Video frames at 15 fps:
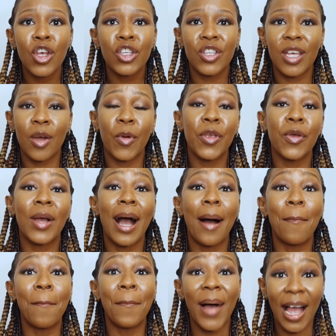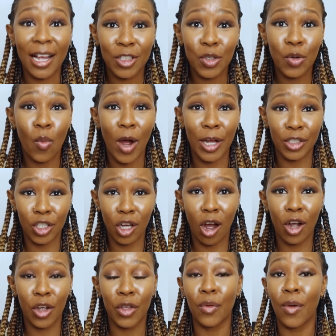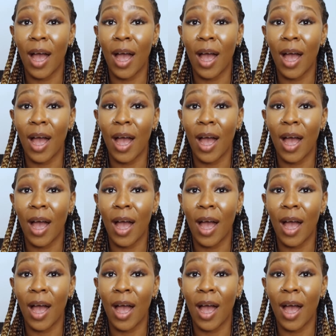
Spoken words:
so that when you come back to Guangdong,